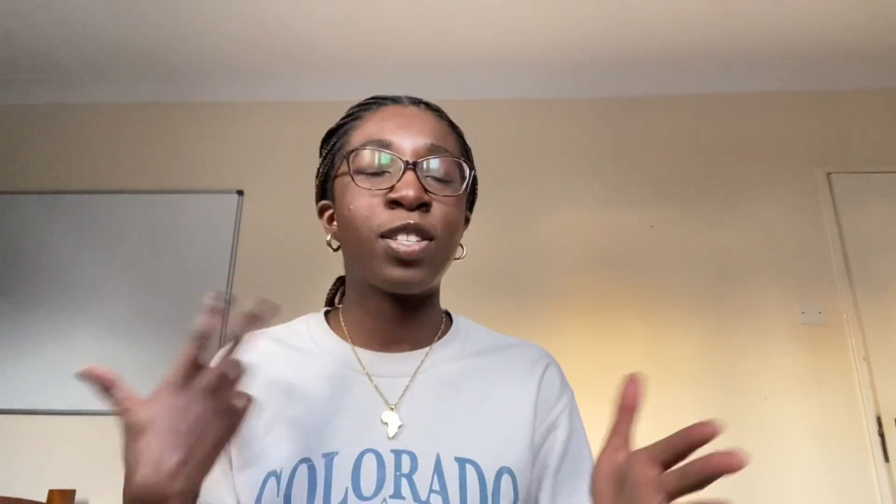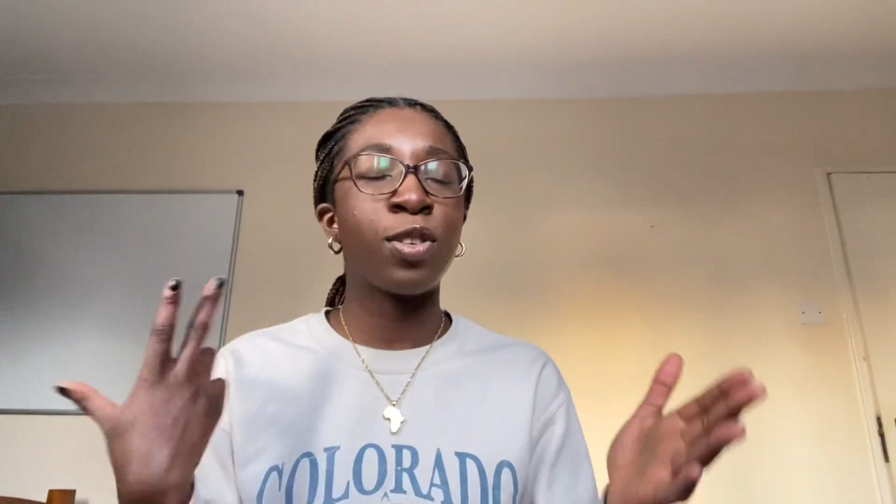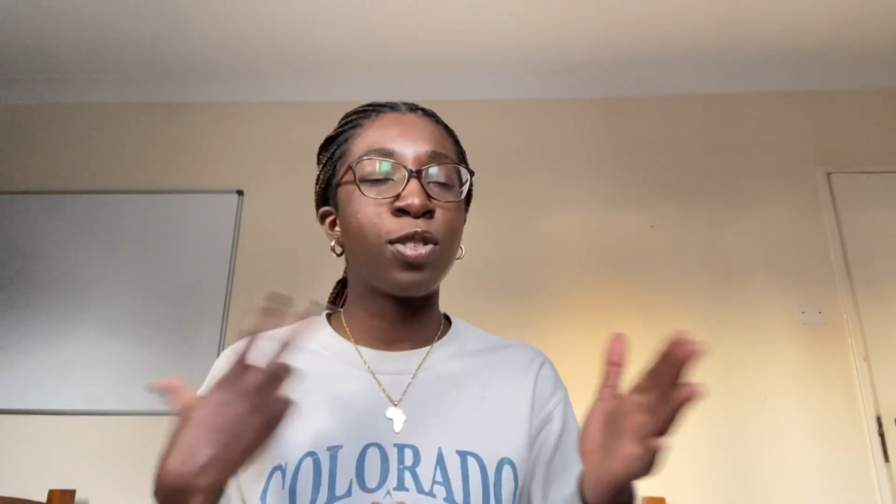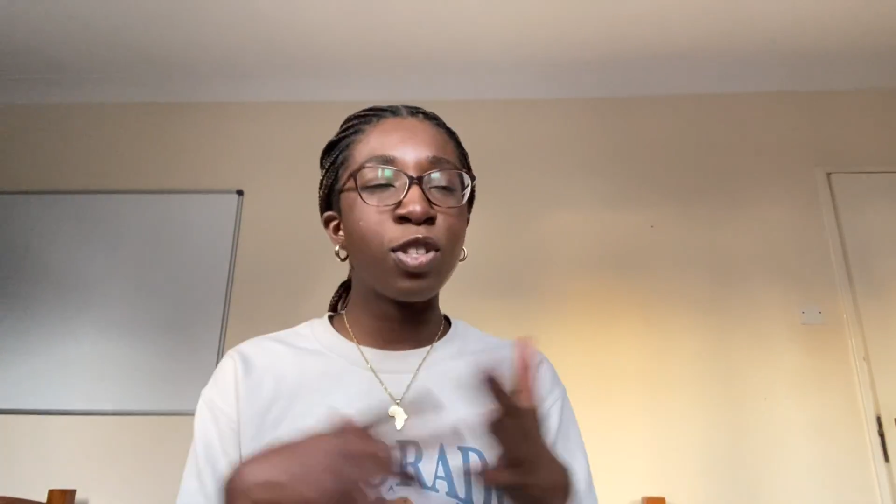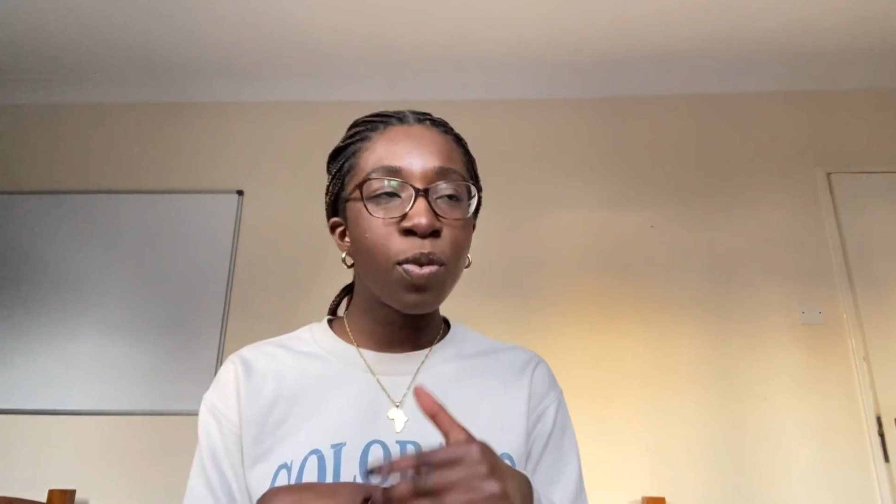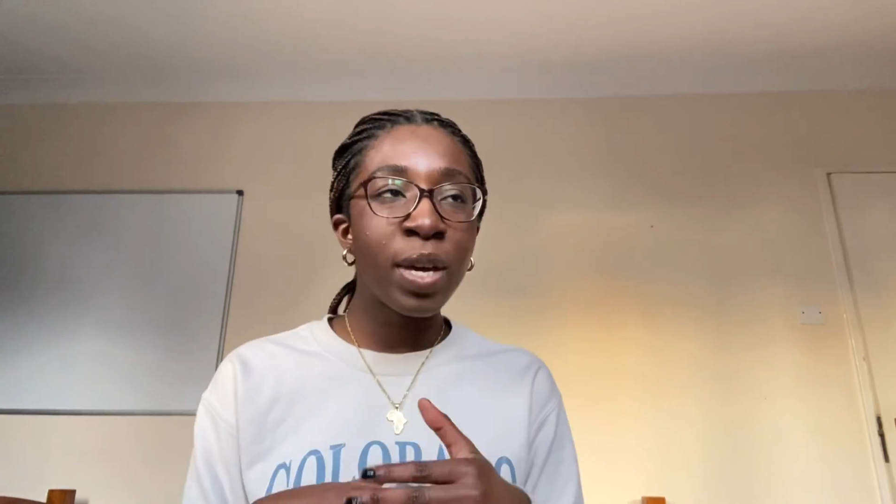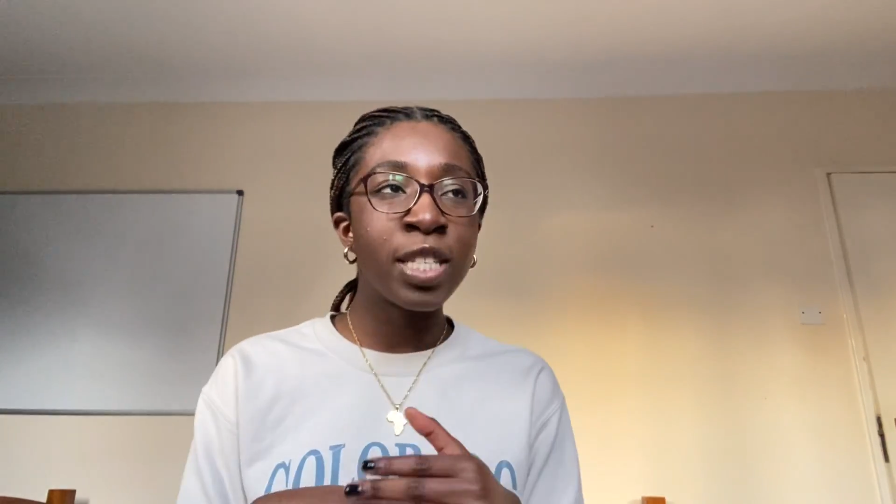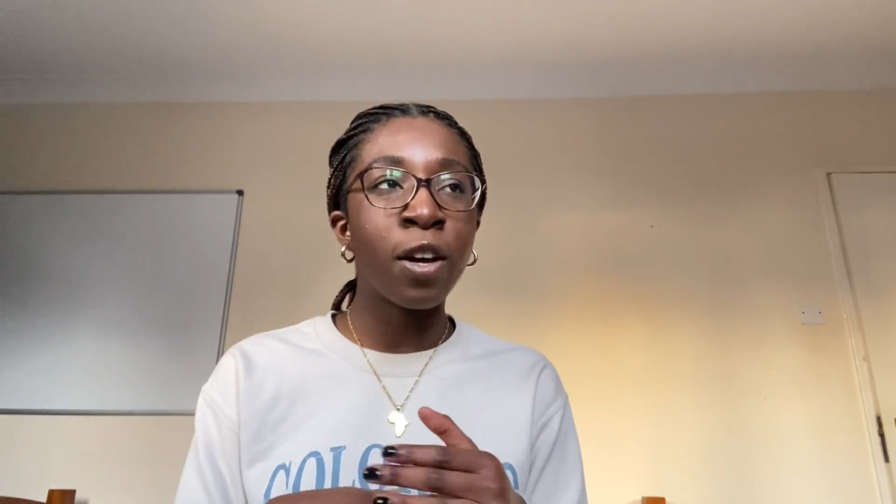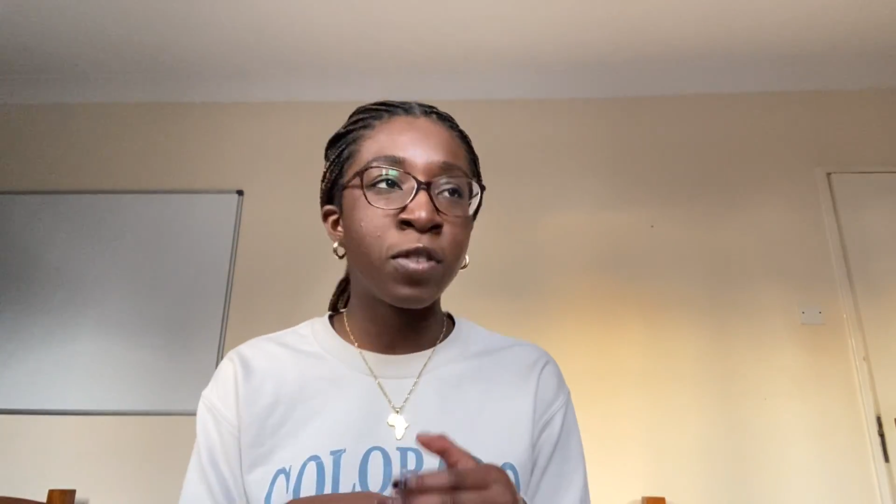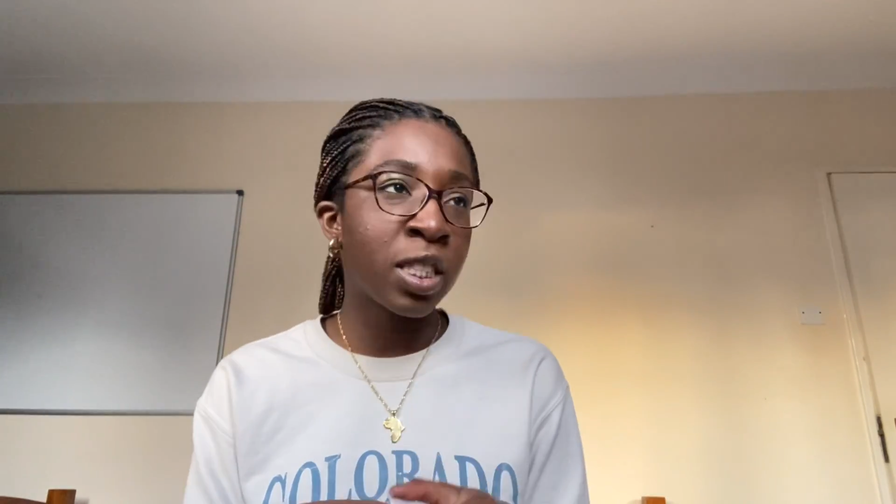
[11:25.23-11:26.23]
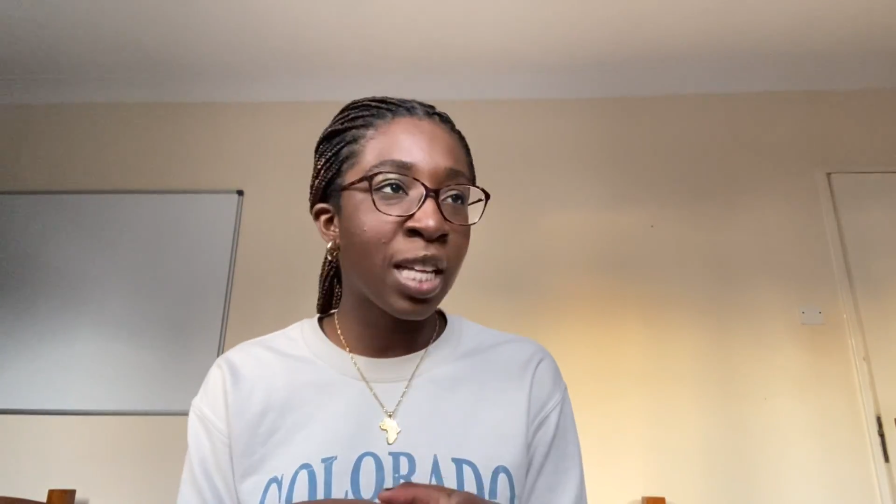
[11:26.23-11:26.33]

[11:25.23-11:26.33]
So 2 weeks of just